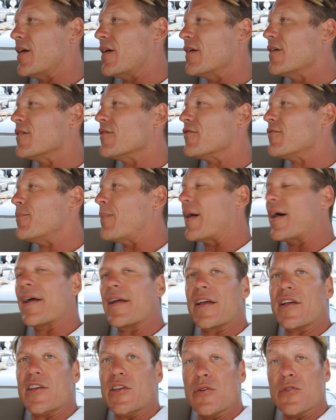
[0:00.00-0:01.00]
of
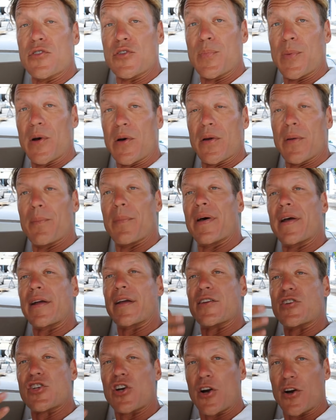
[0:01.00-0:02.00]
buying a used boat and
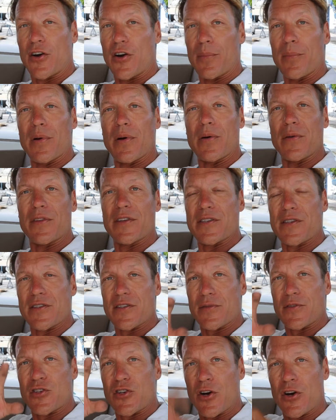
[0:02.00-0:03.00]
buying a charter boat? This
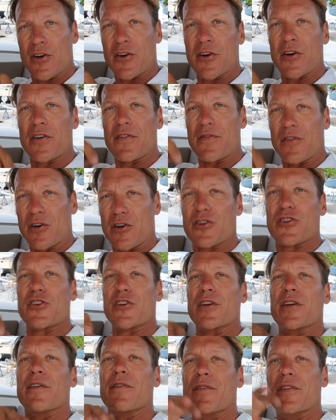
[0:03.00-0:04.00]
is a chartered
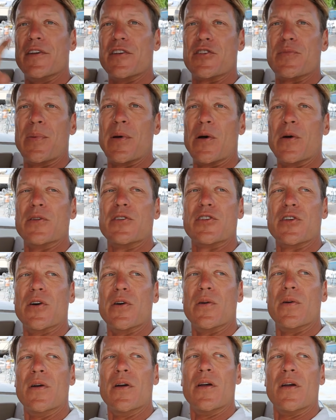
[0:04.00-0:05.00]
version of this boat.
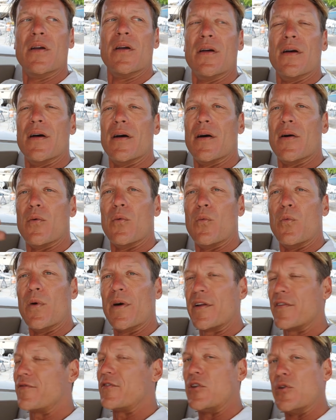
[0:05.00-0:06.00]
So uh,
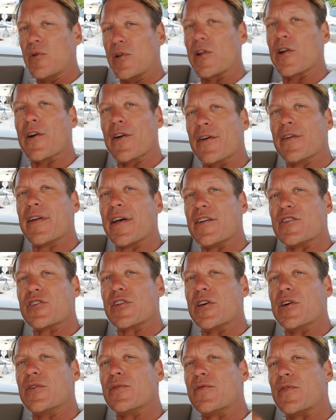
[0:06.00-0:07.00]
what have you learned,
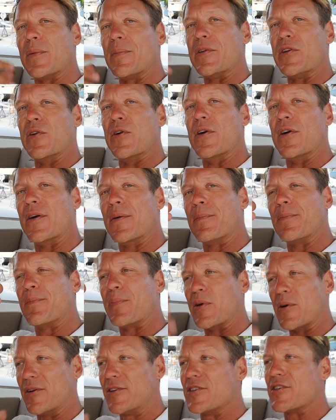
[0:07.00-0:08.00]
Angelo, from your
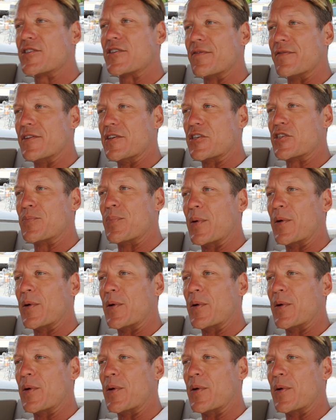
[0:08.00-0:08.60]
purchase of this